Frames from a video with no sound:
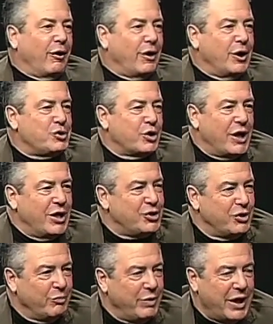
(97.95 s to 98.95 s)
art
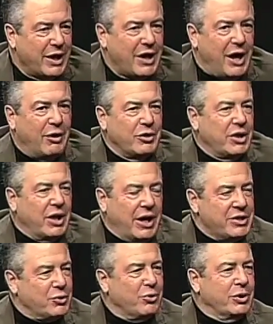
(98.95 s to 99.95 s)
education. Being in college, uh, high
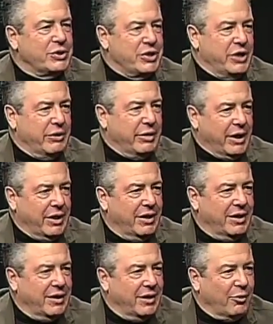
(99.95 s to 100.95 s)
school engineering
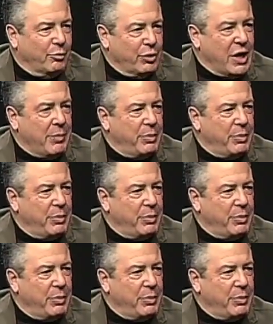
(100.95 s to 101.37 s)
uh, wow.